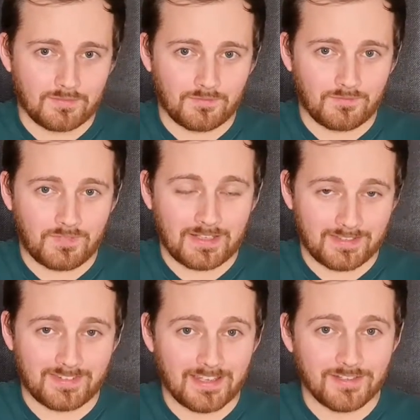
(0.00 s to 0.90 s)
That's
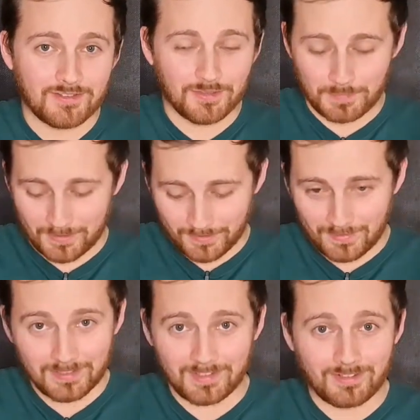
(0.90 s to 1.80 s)
dangerous, because
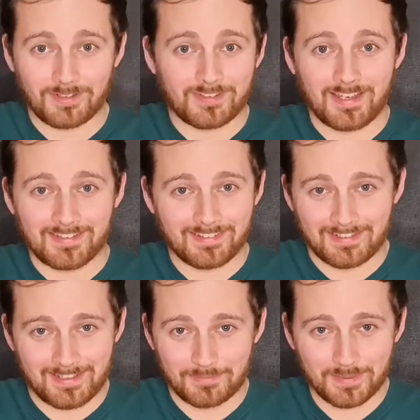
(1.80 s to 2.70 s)
this does not taste like
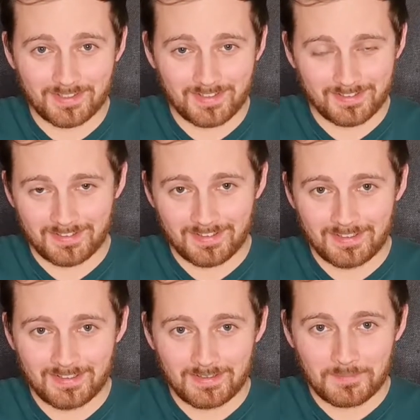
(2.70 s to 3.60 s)
9%.
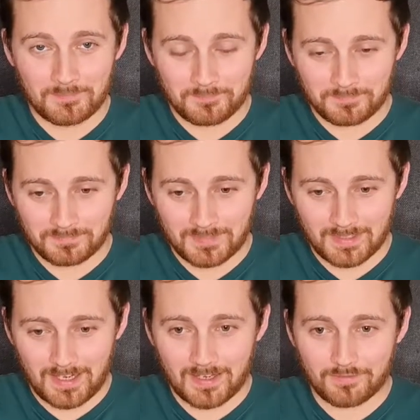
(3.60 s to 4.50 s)

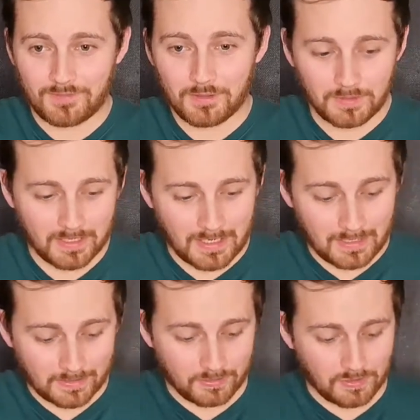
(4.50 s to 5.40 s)
I feel like I
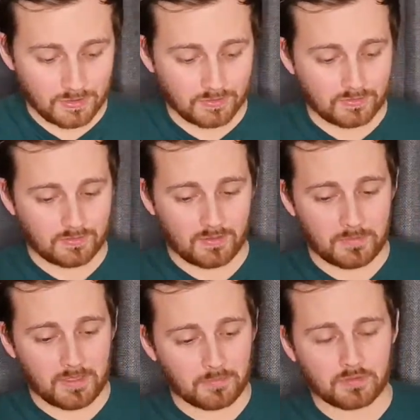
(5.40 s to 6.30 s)
could just,
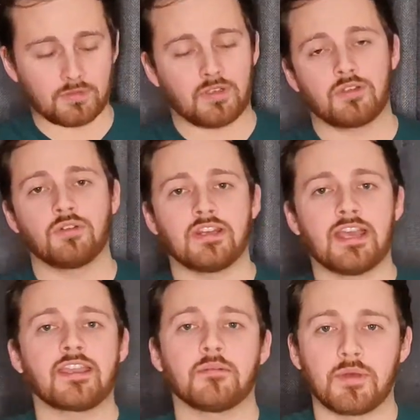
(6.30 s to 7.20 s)
I couldn't
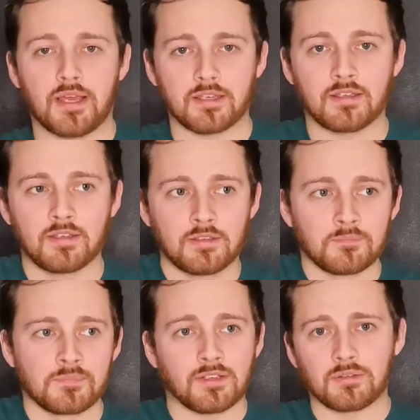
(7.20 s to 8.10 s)
neck it back.
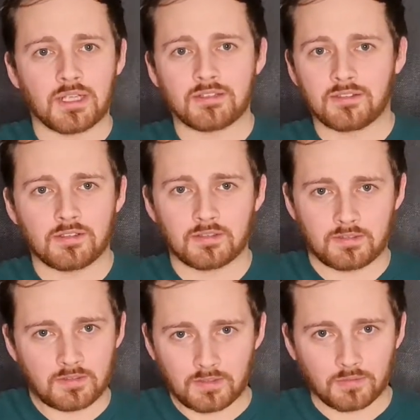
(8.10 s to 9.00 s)
I don't like to,
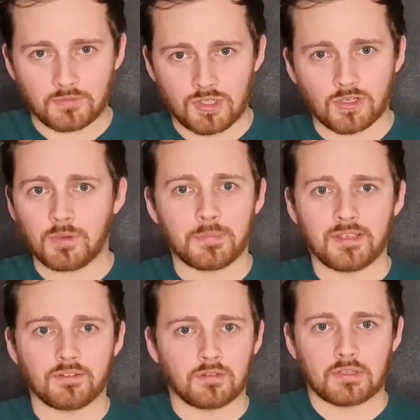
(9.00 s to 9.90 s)
chug my
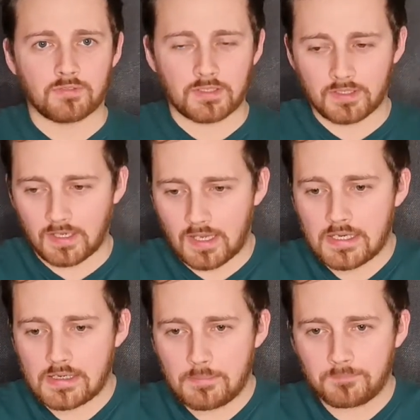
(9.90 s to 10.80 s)
beers or anything.
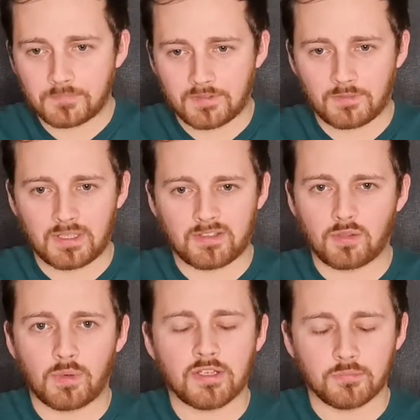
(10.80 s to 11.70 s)
I feel like it's a
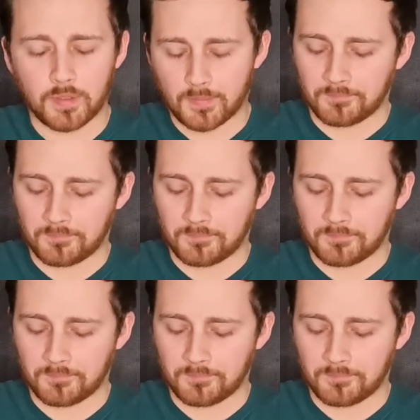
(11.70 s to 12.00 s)
waste, but